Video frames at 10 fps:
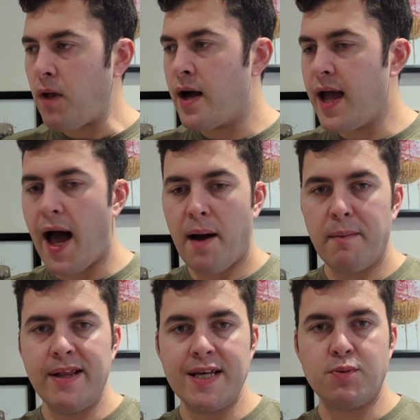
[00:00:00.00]
Yeah, I
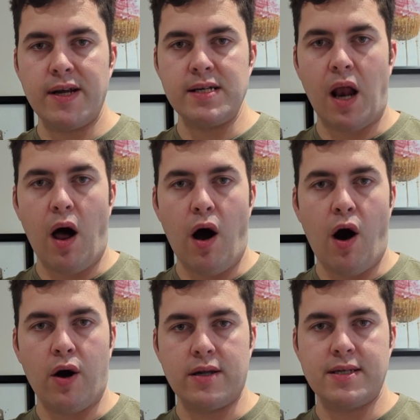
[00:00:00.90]
mean, this one is a lot
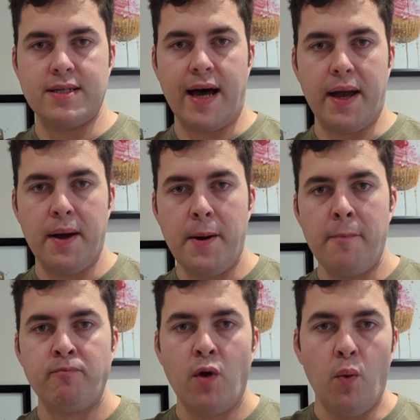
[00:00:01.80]
harder to say
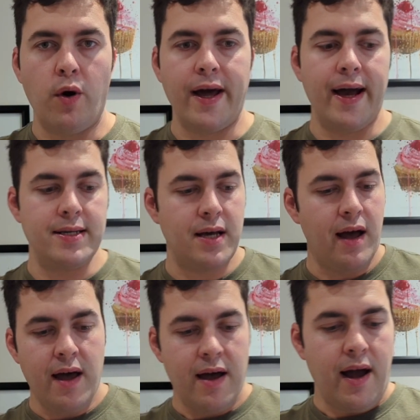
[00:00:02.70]
what it is.
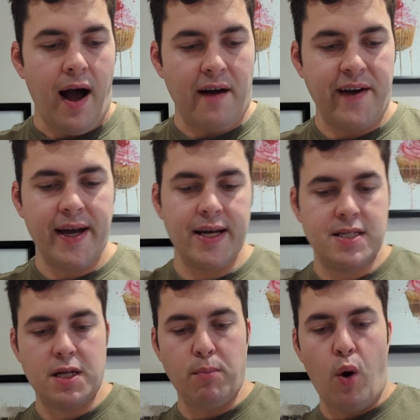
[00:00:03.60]
I think
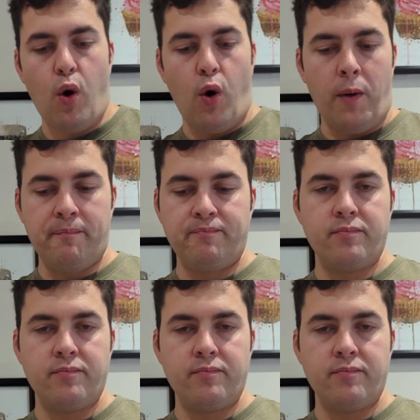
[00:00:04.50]
it's the more...